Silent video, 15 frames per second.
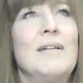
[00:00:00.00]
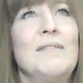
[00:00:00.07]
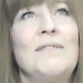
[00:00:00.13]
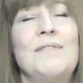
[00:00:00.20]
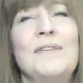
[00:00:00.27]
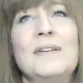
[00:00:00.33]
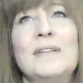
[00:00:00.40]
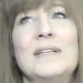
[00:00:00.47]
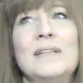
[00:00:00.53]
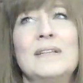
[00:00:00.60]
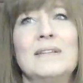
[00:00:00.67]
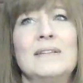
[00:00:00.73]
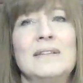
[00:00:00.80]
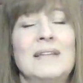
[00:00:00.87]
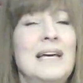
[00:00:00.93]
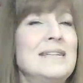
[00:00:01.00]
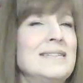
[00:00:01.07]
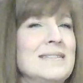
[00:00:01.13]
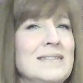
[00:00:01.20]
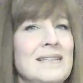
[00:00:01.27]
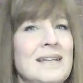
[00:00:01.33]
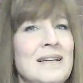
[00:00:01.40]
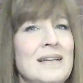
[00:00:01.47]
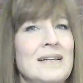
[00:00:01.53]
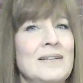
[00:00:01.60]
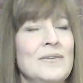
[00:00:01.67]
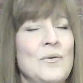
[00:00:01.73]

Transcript: feeling less than